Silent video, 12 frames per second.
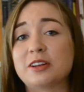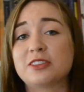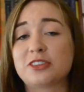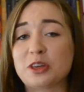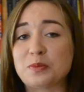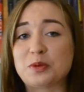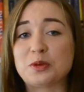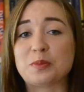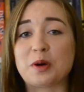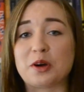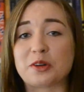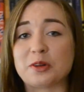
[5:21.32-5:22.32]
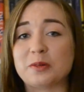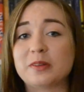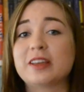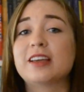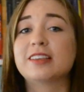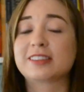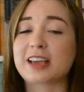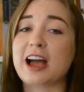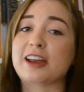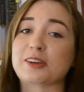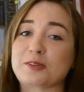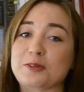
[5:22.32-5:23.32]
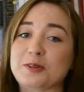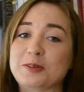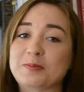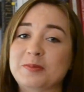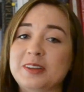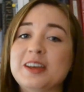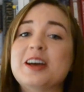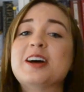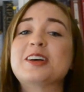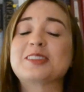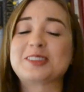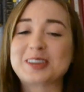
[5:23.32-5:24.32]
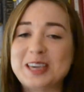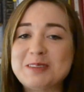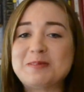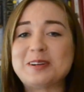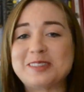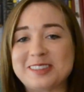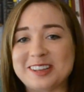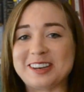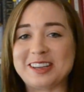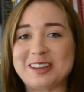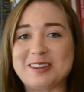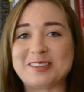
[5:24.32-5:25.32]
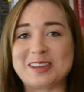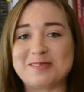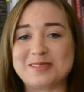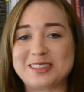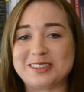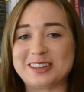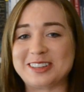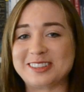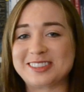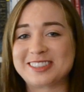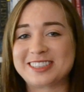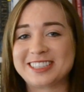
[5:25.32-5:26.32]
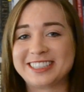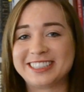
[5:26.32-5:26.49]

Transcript: shampoo bottle is kind of cool. So keep on studying, O Chem students.